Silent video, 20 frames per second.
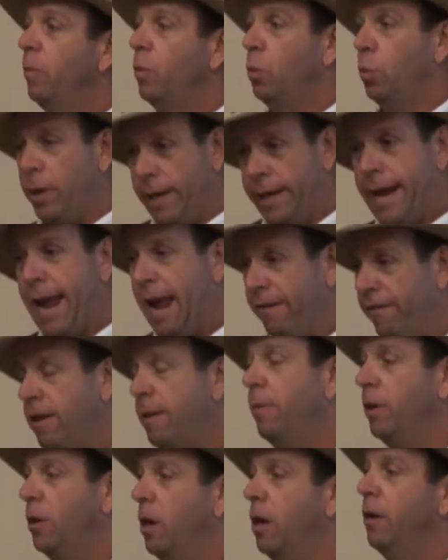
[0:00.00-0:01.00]
We gave
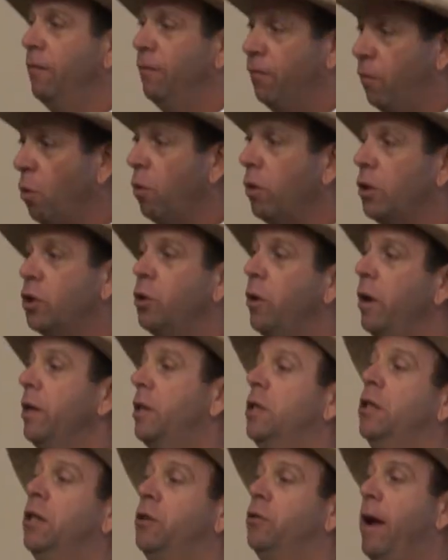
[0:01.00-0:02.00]
him 4
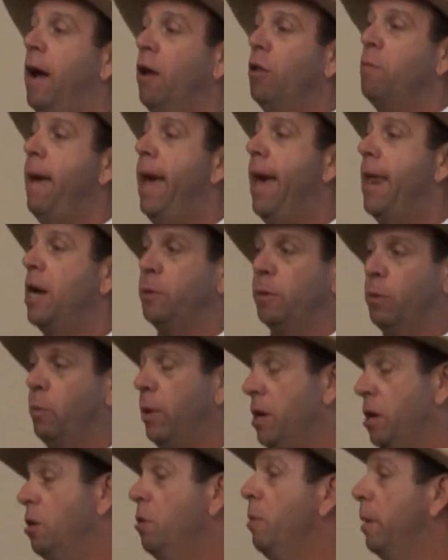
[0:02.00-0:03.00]
choices of drought management.
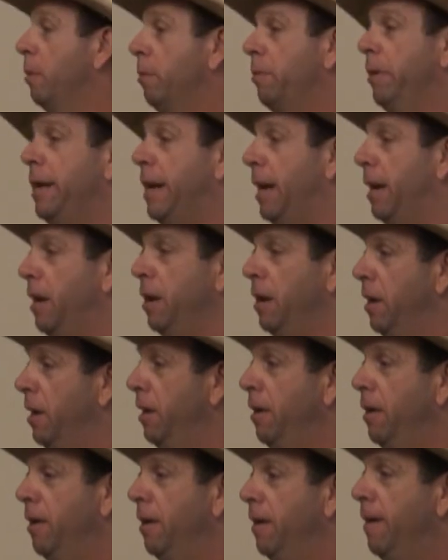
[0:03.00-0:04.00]
We knew we were in it.
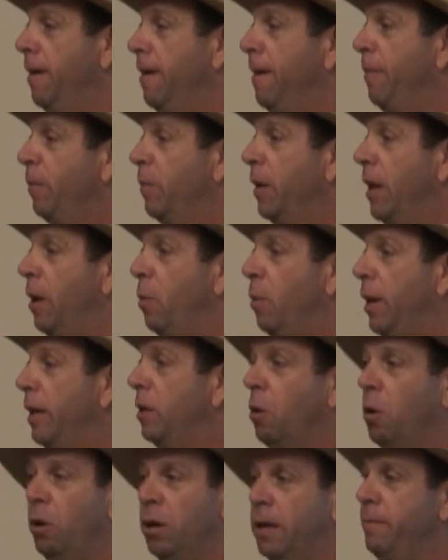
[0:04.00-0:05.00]
And we
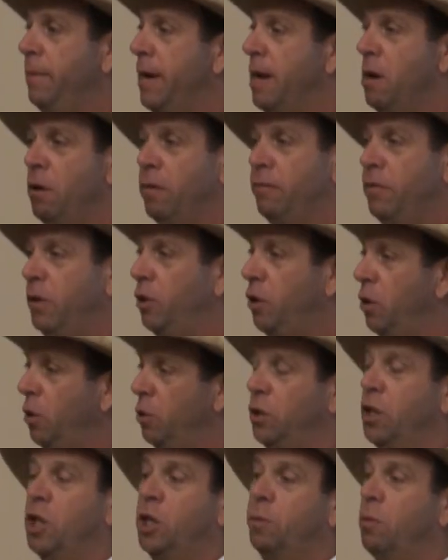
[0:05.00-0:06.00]
told him, you know, if you
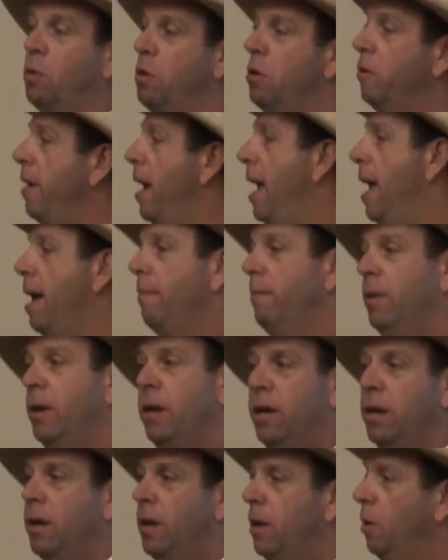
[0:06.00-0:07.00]
choose this program,
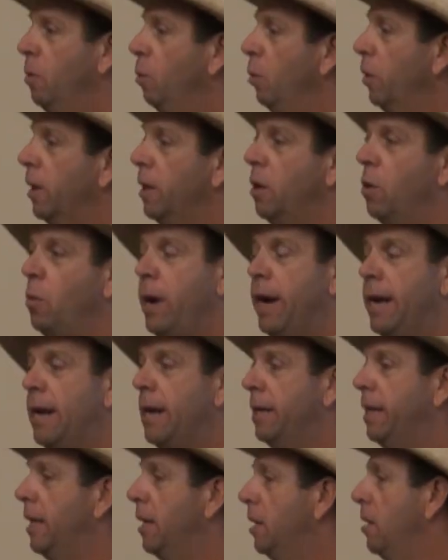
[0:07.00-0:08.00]
we're going to wean
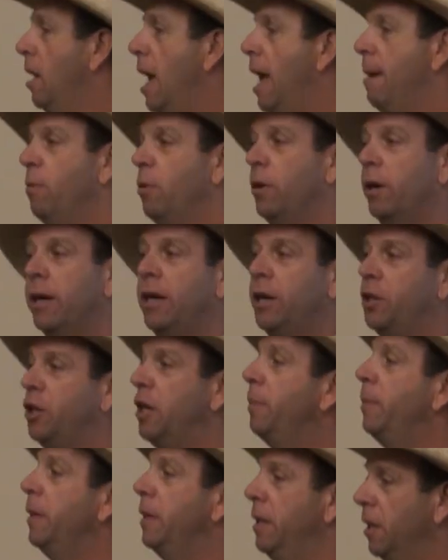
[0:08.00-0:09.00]
at this time, we're going to
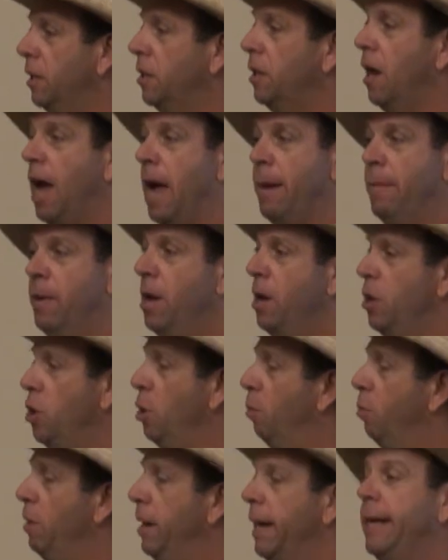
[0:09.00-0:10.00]
ship at this time.
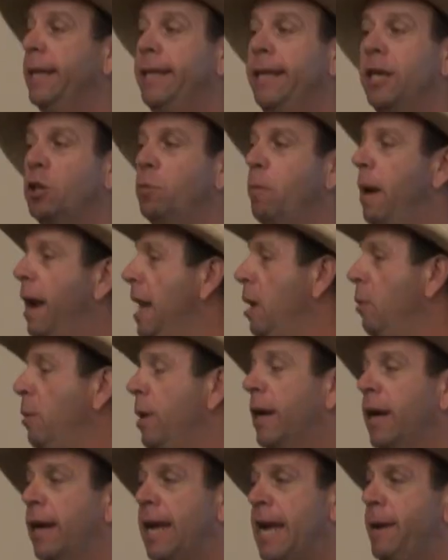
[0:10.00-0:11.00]
You bring in this many,
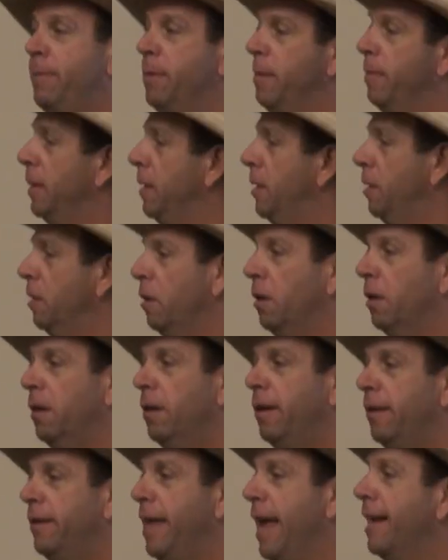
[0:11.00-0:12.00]
we could keep them until
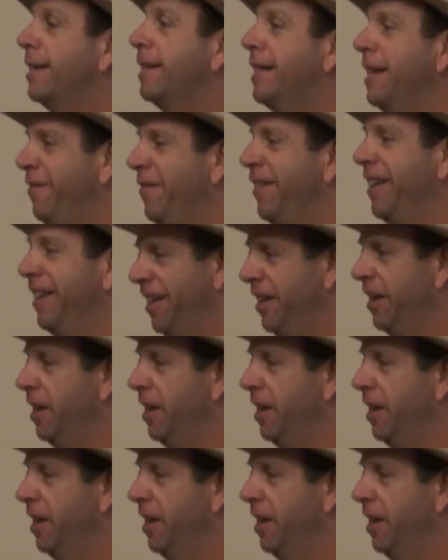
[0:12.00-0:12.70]
Thanksgiving.